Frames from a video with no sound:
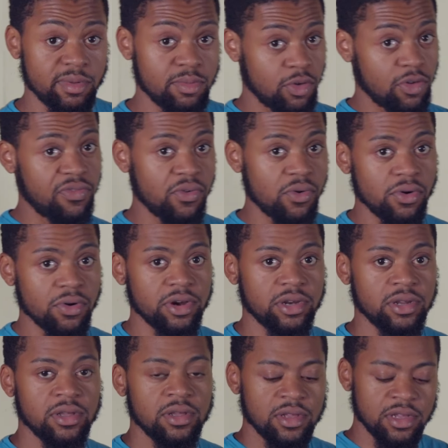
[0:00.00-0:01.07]
bit more forward.
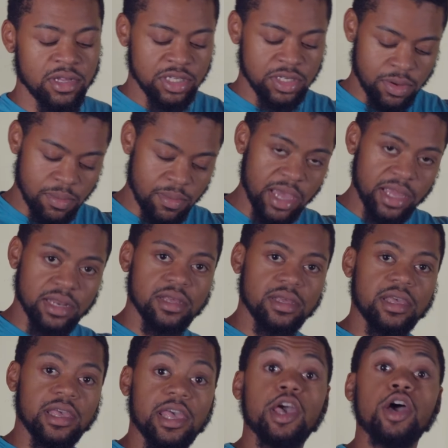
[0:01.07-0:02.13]
So
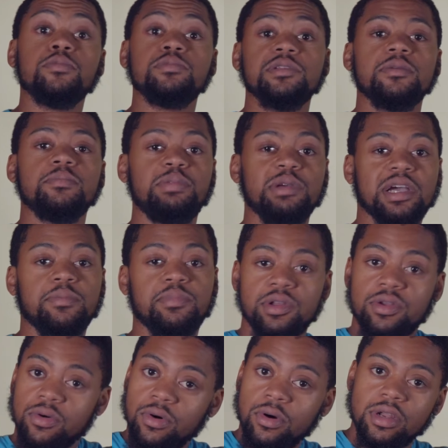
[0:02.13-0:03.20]
it helped it pick up in
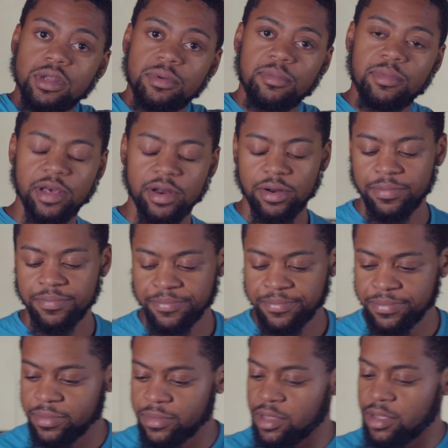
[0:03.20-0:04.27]
the oil a little bit better.
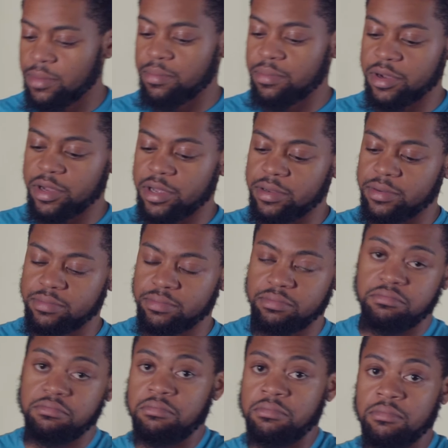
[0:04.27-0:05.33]
But
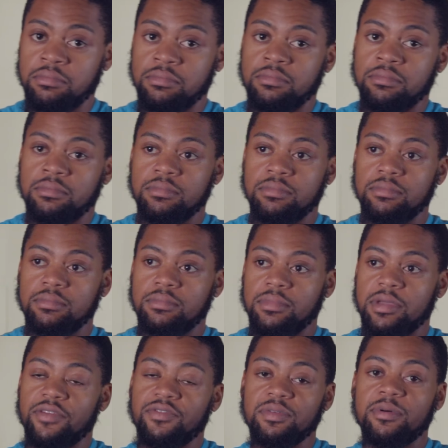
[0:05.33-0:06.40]

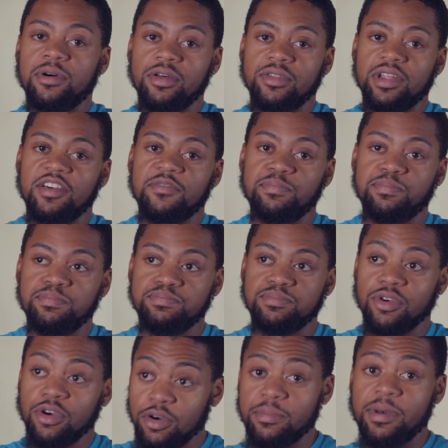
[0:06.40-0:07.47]
every ball that I've
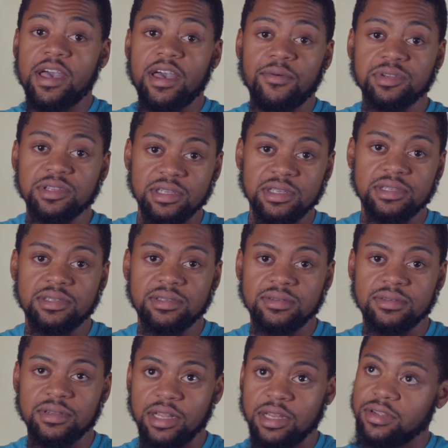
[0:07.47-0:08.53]
thrown bad with this,
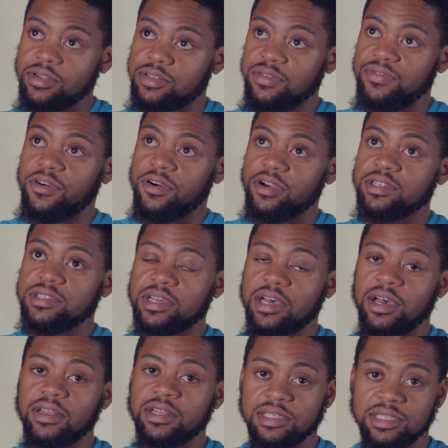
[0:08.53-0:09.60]
a little too far
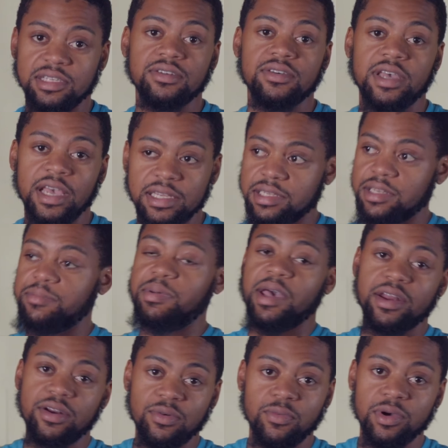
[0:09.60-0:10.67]
inside, and still exit the
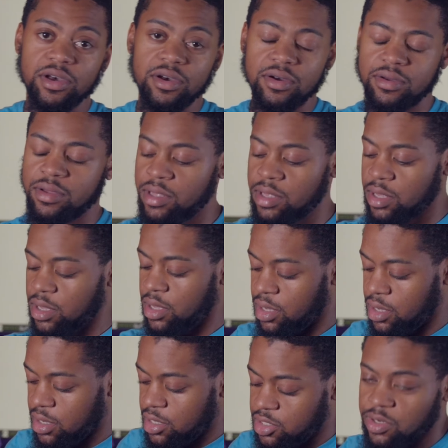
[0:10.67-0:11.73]
pattern well.
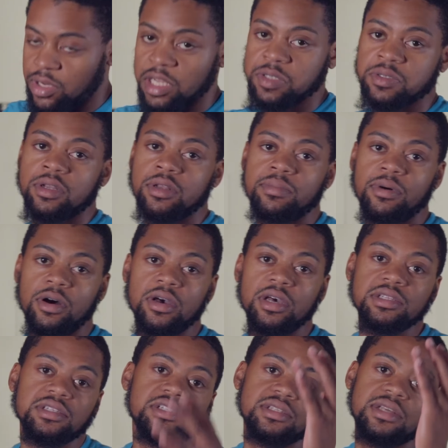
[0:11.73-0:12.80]
So at least know the ball
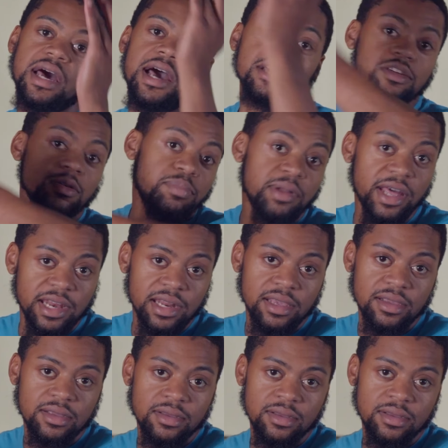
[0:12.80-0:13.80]
isn't just hydroplaning.